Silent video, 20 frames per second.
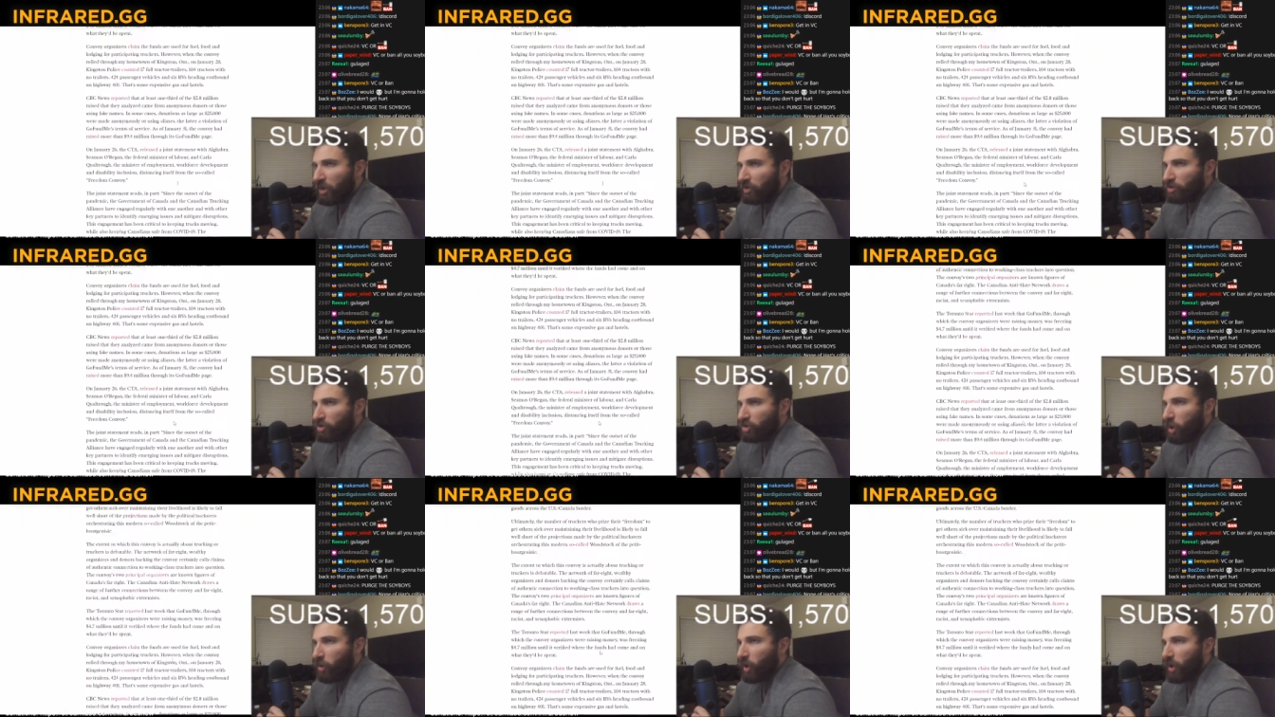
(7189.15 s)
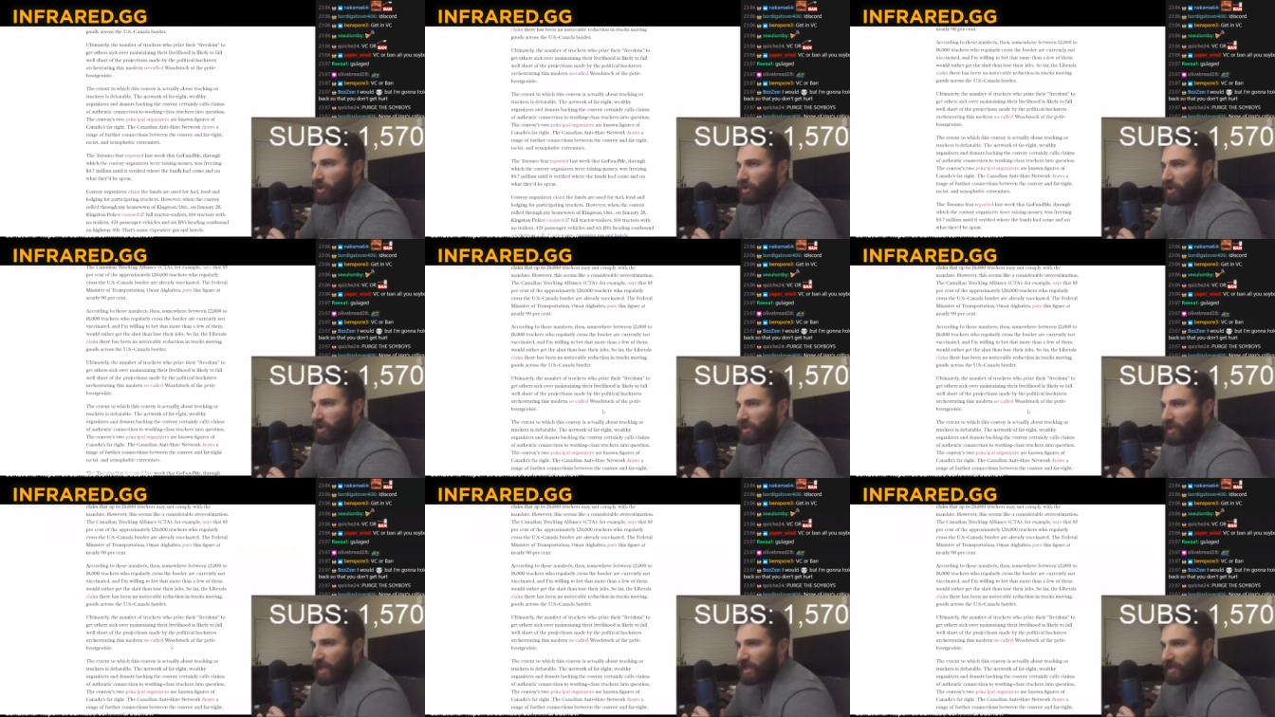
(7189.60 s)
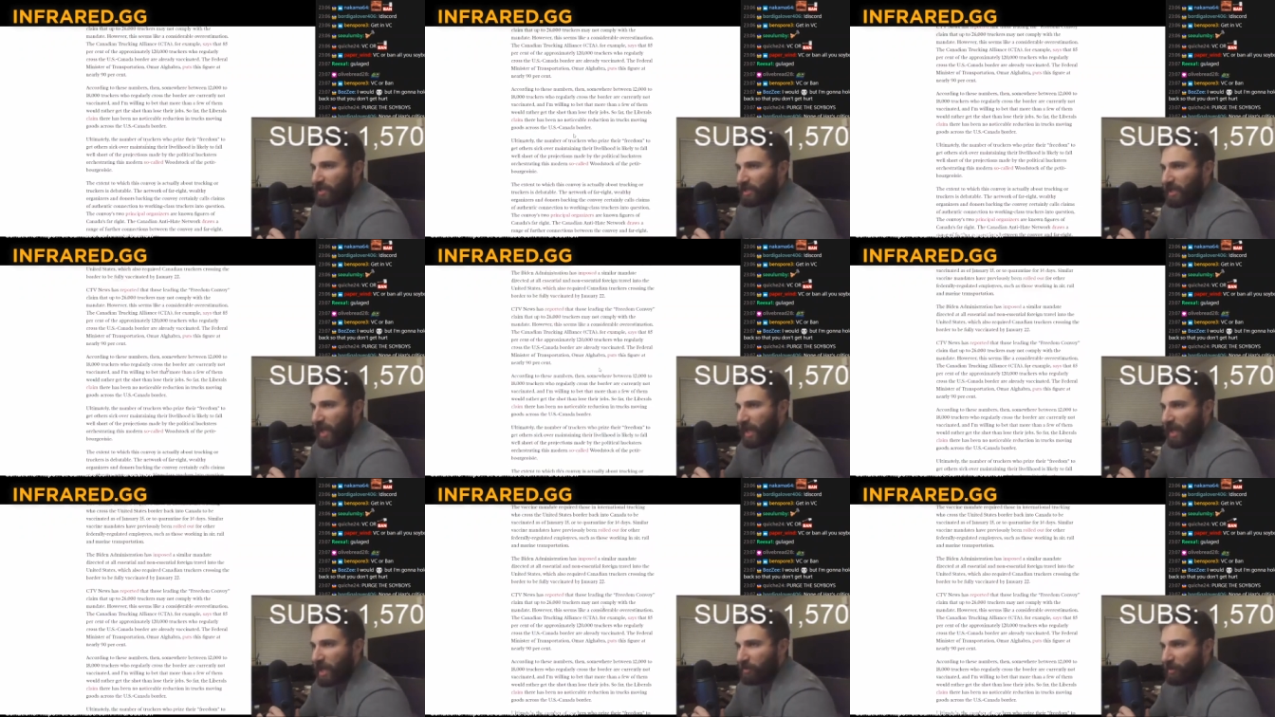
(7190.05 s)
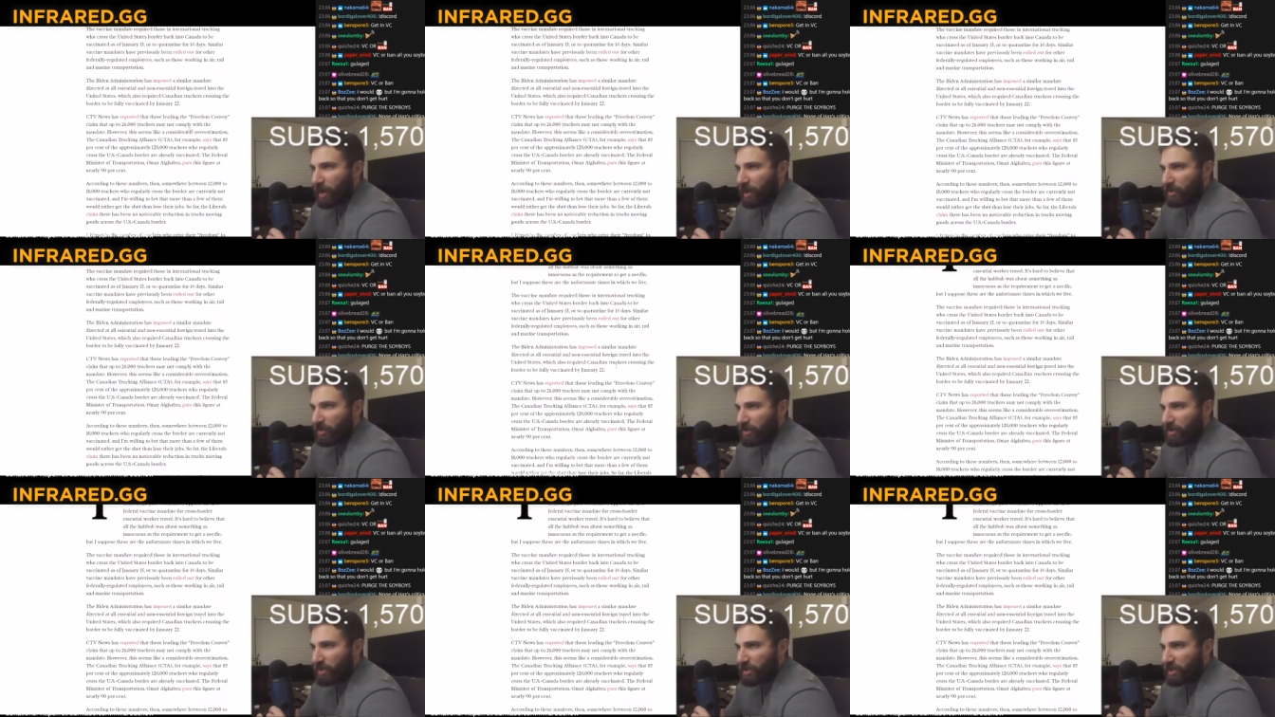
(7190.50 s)
So, what does that say about
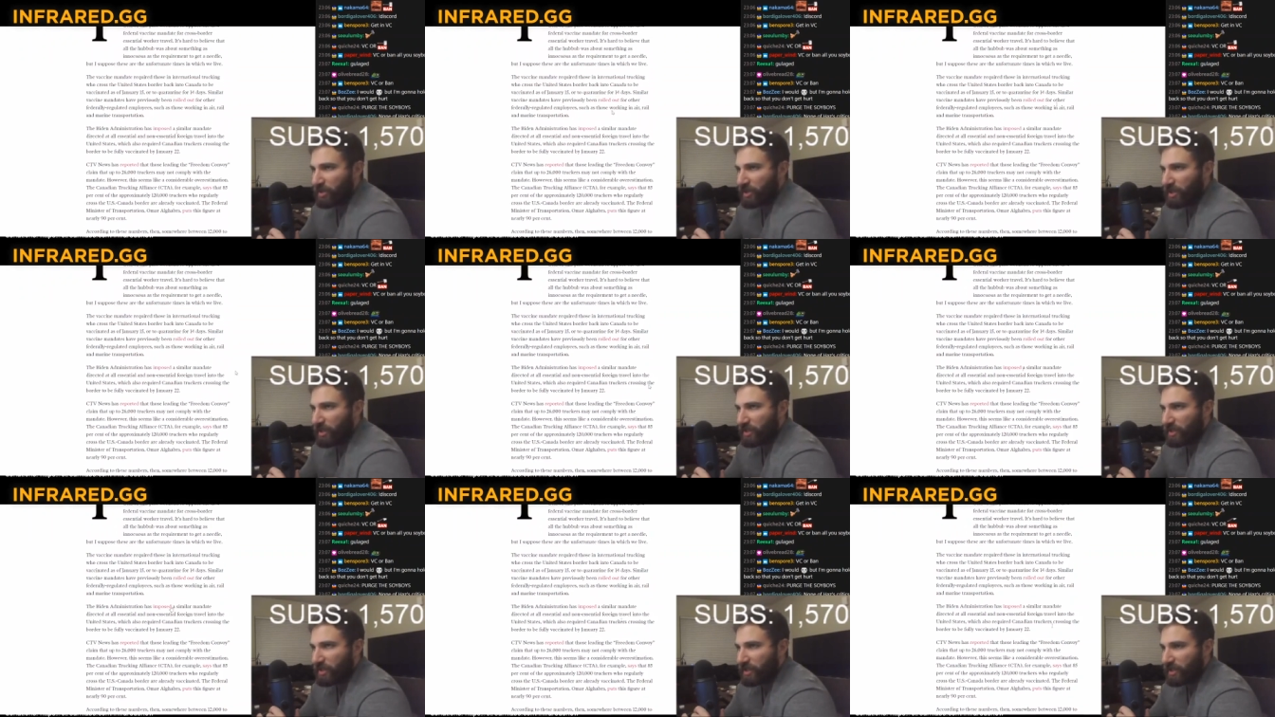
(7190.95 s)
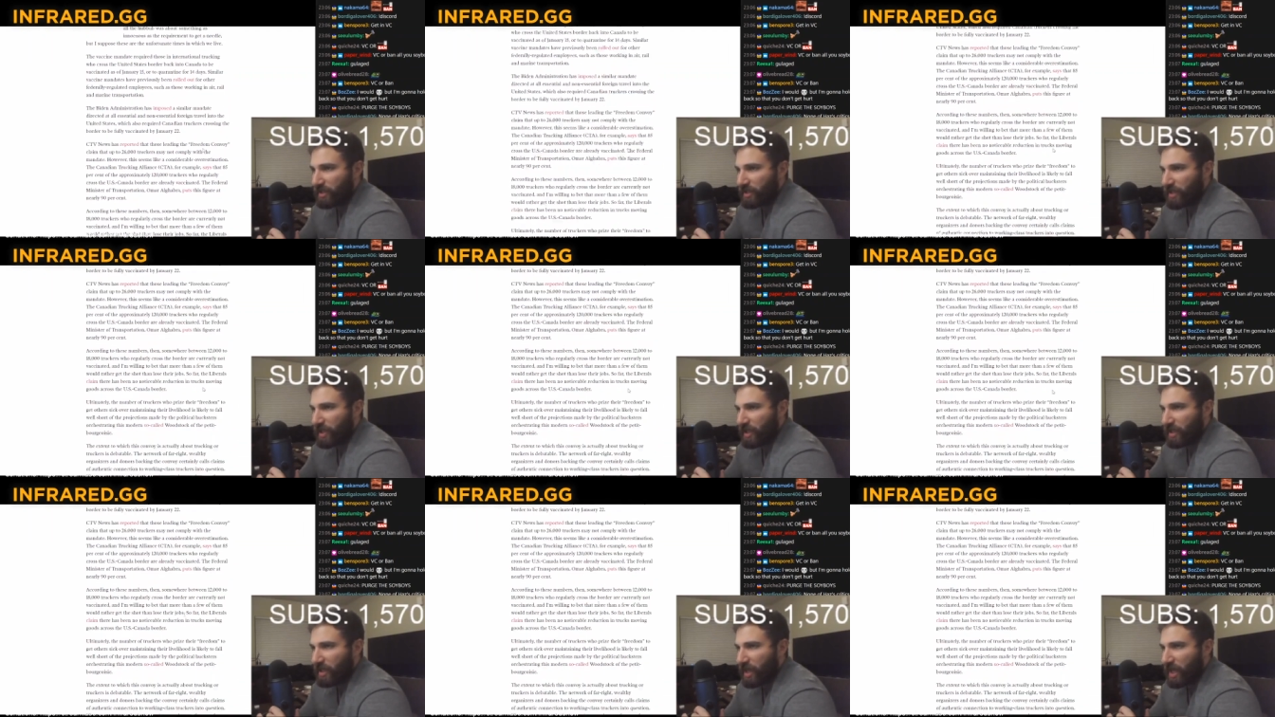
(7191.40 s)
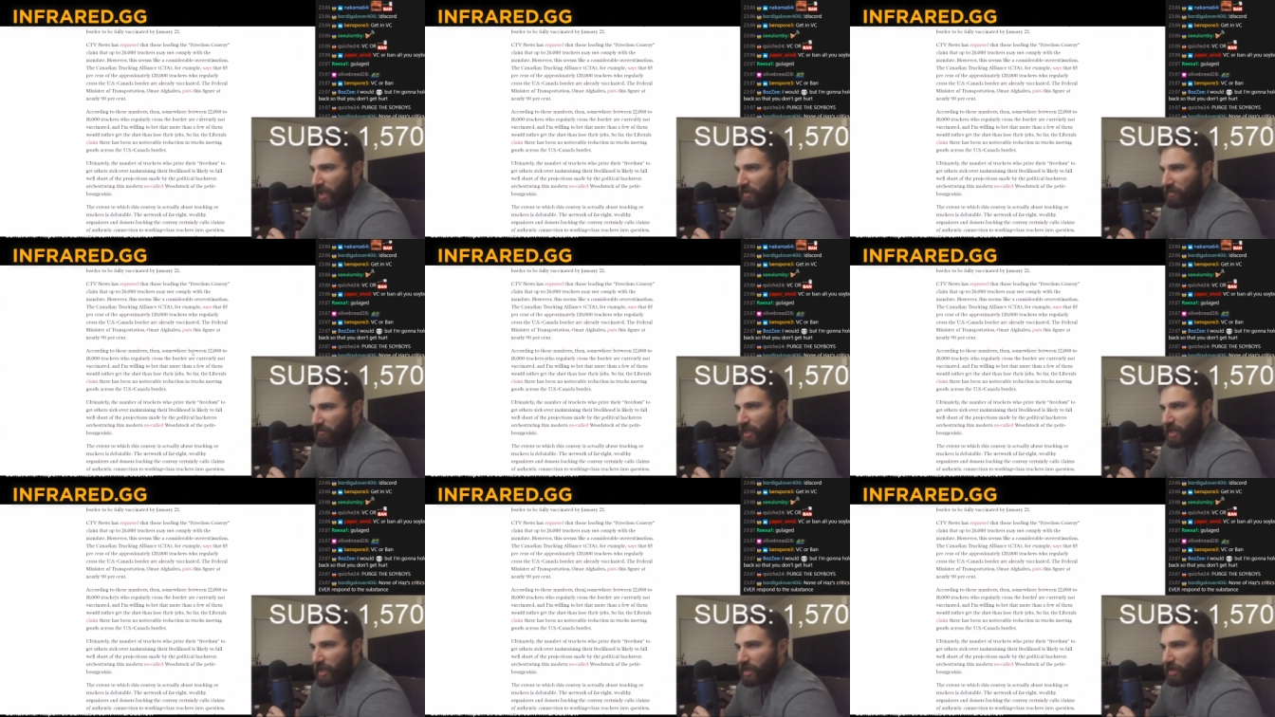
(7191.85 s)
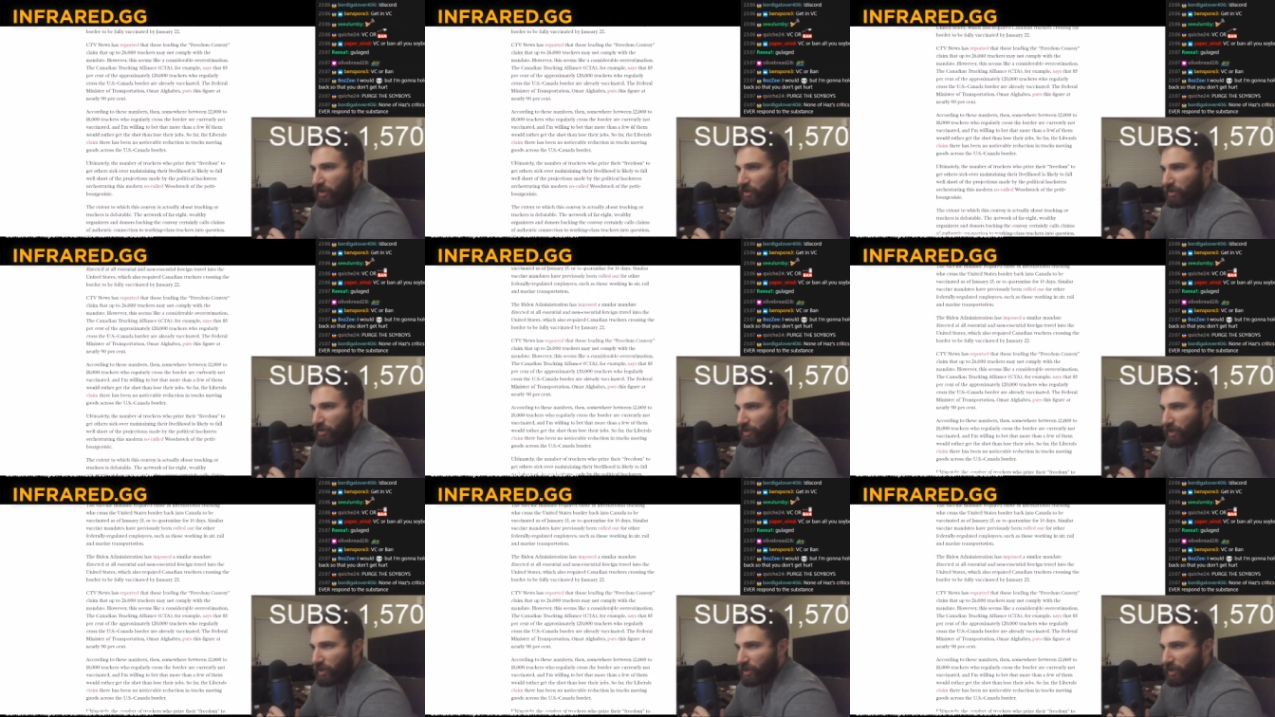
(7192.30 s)
the statistics they gave here,